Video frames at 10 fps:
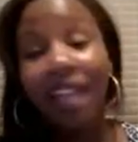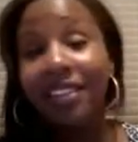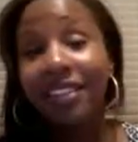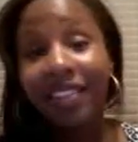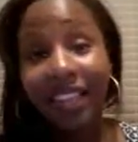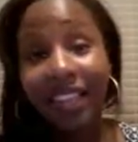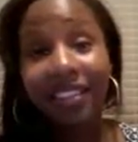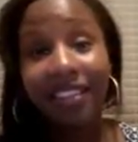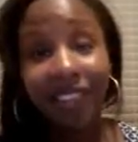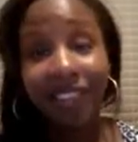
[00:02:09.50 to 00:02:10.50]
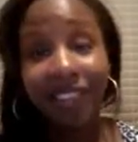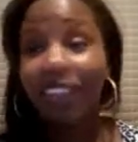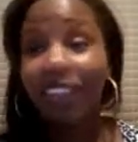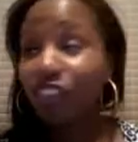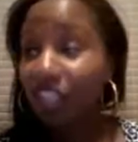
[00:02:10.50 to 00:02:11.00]
Danae decided that
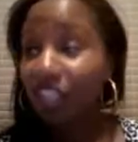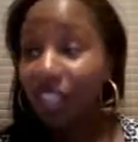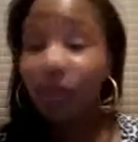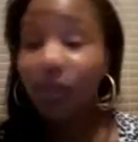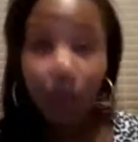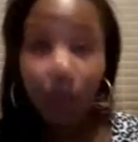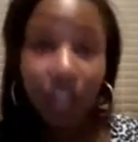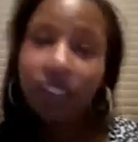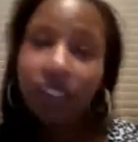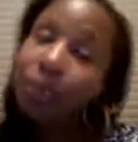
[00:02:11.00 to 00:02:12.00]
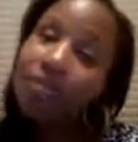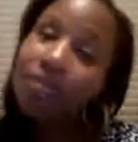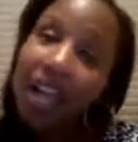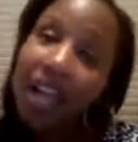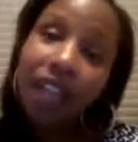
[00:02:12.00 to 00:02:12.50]
she wanted to
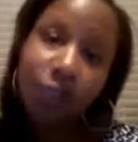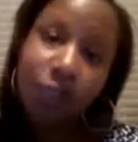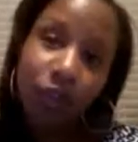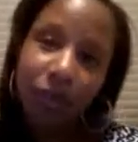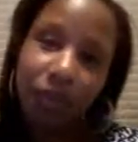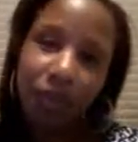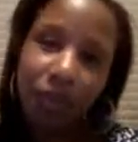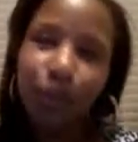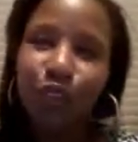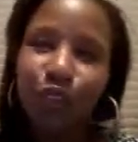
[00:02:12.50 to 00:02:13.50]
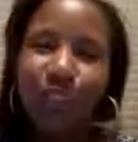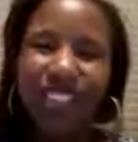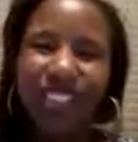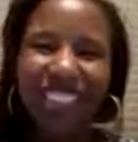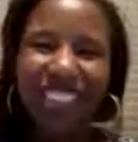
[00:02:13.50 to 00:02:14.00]
provide food to people. So what
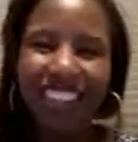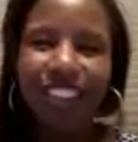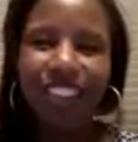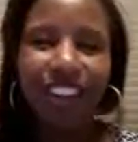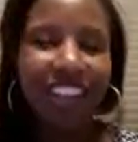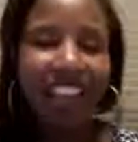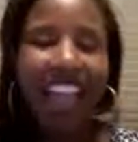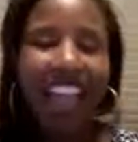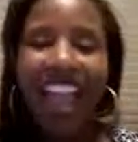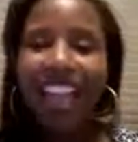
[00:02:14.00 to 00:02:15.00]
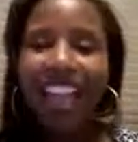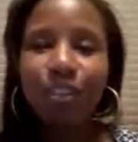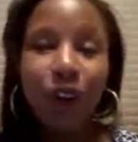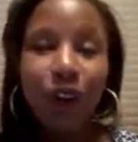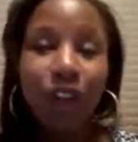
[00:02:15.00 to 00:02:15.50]
she did is started a
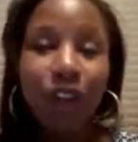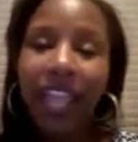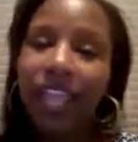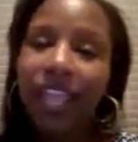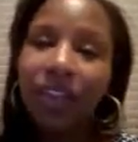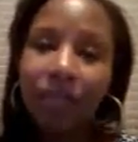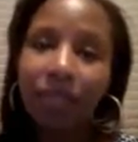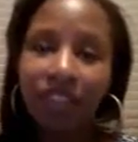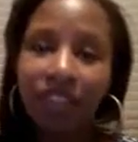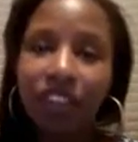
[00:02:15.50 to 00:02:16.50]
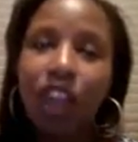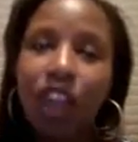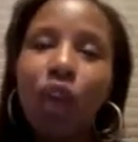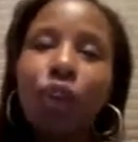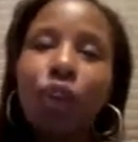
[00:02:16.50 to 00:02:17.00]
small catering business
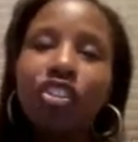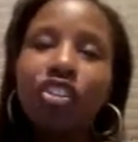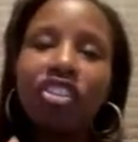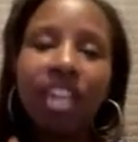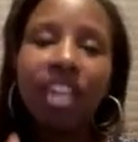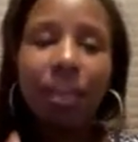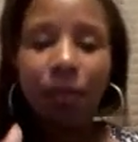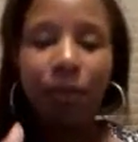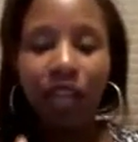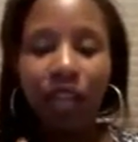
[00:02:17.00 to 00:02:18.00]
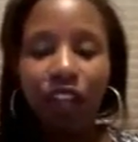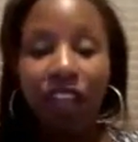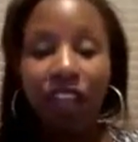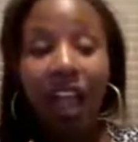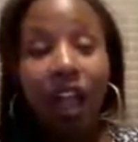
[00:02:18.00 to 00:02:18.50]
where she prepares
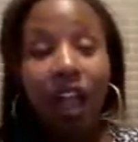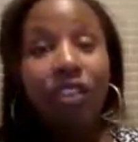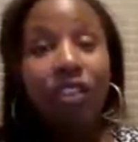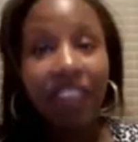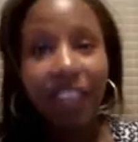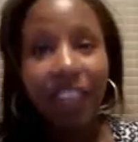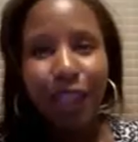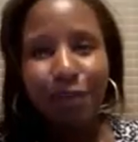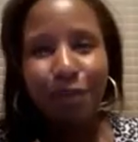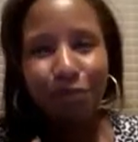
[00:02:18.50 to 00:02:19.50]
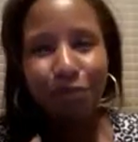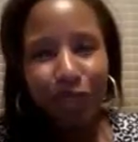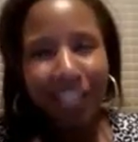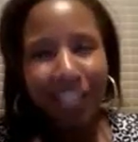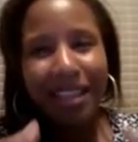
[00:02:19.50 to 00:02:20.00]
healthy,
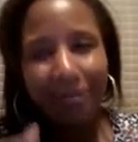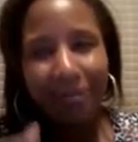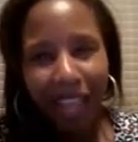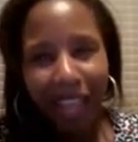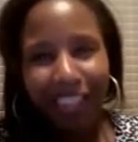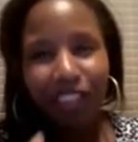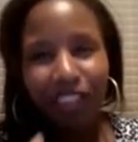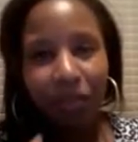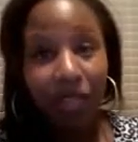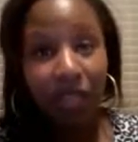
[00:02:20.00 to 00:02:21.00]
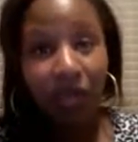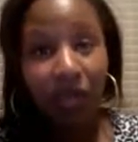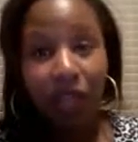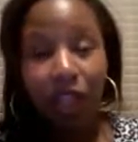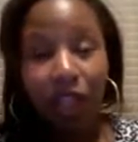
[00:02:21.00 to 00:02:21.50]
pre-packaged meals
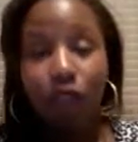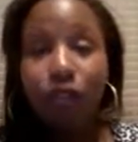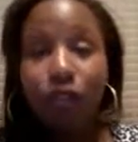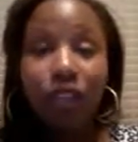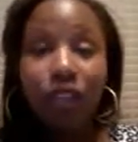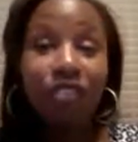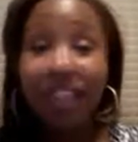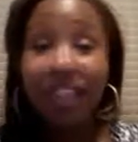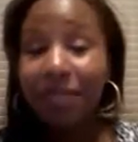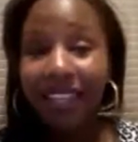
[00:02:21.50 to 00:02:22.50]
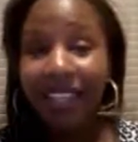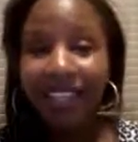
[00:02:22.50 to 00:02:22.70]
for your family.